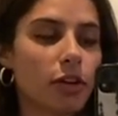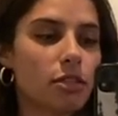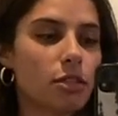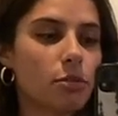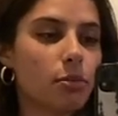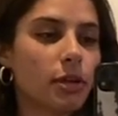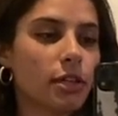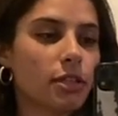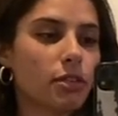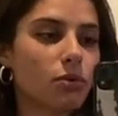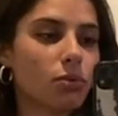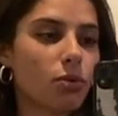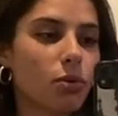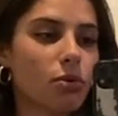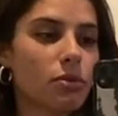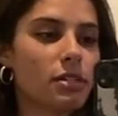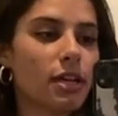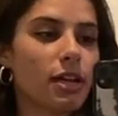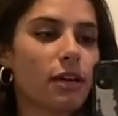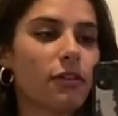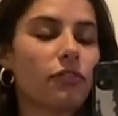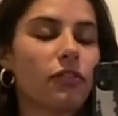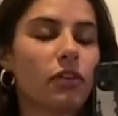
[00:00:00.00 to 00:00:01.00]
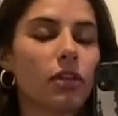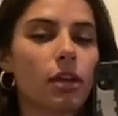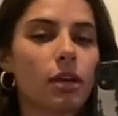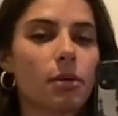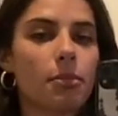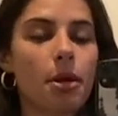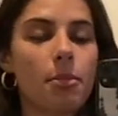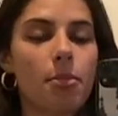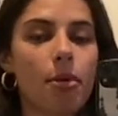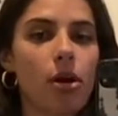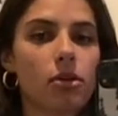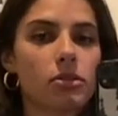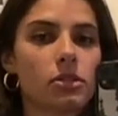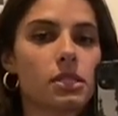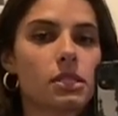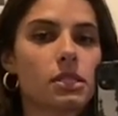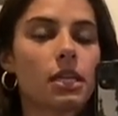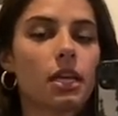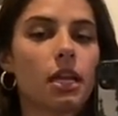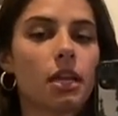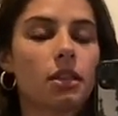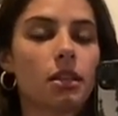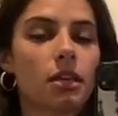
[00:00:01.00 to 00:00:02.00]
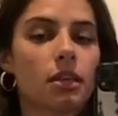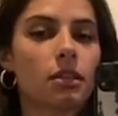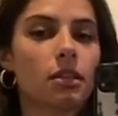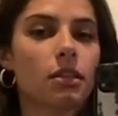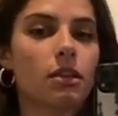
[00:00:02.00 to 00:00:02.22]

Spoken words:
to break the rules that I feel like my boss is gonna think that